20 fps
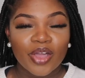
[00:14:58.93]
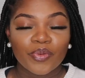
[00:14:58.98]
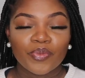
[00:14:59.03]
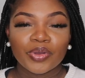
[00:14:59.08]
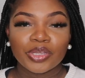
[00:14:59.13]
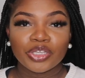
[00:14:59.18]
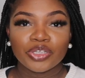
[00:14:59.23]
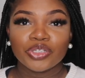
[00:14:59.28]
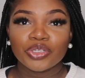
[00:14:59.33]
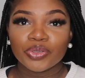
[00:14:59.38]

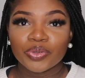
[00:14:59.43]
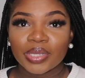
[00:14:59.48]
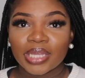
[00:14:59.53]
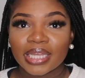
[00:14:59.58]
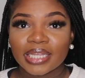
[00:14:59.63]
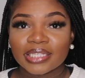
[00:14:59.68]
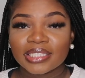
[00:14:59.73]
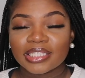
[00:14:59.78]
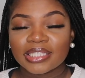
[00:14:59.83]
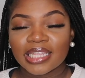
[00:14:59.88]
when you do
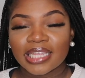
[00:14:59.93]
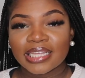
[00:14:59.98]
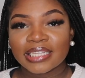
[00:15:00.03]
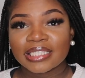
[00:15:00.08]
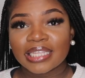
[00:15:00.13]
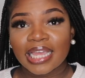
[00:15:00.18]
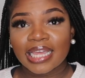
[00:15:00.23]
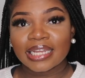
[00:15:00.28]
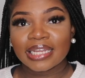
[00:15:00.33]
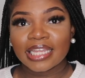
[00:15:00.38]
get
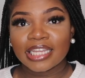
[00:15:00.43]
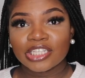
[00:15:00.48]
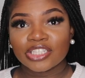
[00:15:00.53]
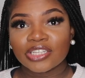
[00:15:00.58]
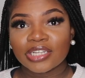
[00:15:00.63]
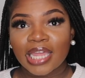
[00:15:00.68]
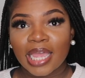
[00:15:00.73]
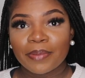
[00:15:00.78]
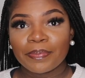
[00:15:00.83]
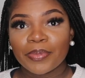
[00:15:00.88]
things like
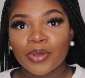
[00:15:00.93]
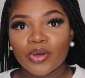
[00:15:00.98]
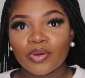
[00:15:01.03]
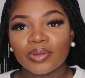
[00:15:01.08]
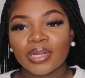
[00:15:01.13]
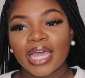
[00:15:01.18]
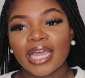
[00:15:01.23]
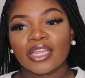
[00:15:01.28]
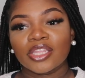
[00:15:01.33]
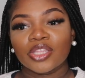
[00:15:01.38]
laser
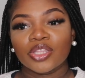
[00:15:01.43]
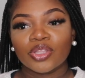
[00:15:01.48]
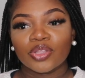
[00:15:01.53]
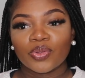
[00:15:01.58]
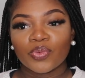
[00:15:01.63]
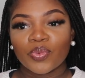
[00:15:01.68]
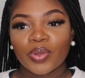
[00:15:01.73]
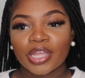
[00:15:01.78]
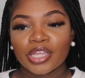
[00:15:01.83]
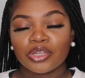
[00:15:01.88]
lipo. Like
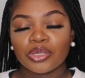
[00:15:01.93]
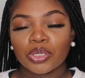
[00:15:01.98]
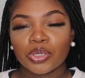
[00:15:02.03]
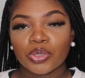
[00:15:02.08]
the way